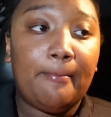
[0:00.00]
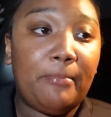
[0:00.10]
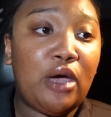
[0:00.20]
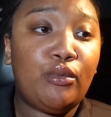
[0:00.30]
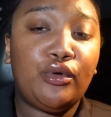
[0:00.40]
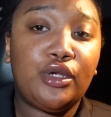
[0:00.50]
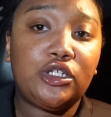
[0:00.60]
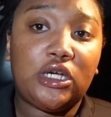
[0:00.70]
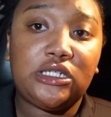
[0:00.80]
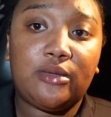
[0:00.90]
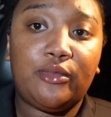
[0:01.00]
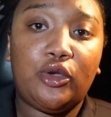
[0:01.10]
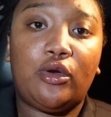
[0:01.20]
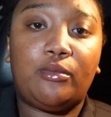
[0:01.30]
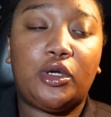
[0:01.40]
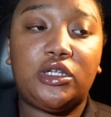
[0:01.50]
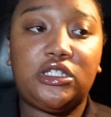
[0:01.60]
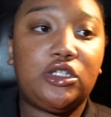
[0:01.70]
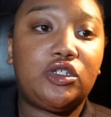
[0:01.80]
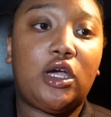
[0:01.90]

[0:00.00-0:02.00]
But we're going to try something new. I'm going to teach